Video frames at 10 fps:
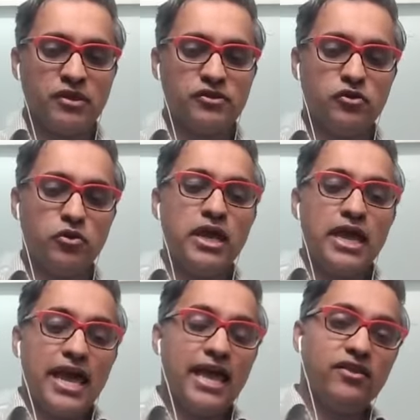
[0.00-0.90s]
So
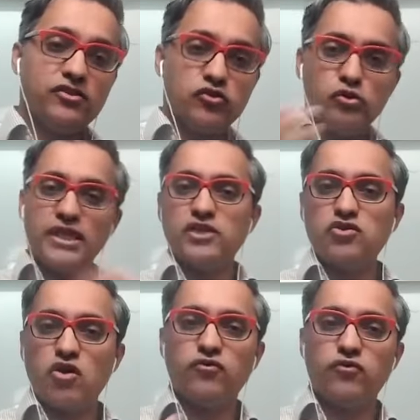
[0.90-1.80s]
any school that is
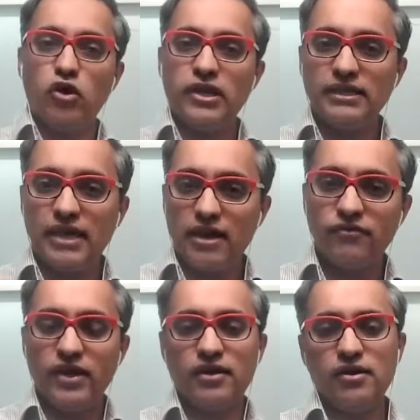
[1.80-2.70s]
not falling there,
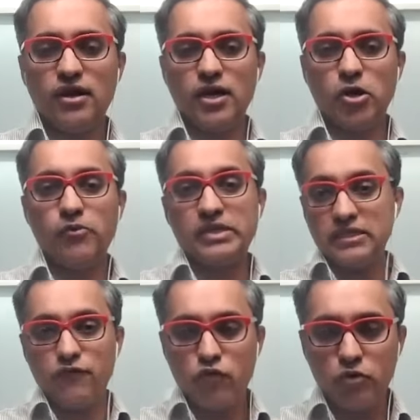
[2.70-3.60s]
then obviously
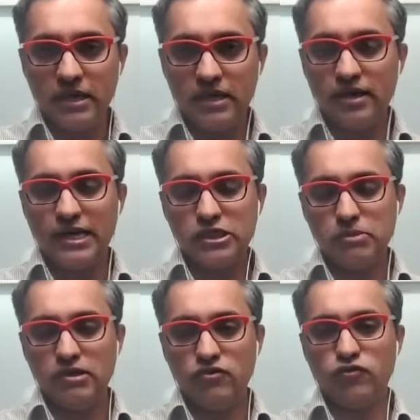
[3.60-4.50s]
they won't be
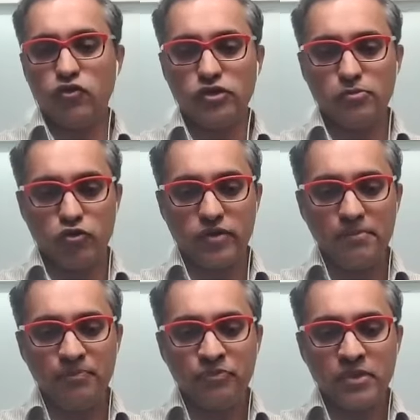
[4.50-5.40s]
eligible for the program,
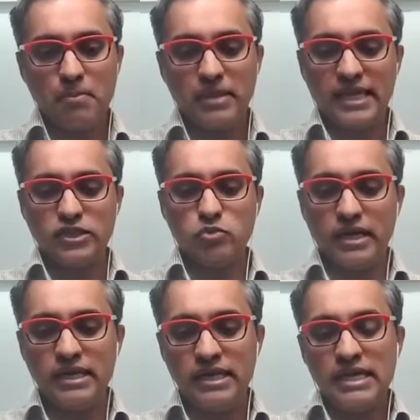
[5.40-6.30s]
but that's
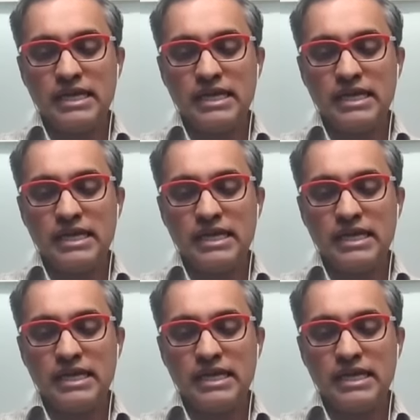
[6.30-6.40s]
one.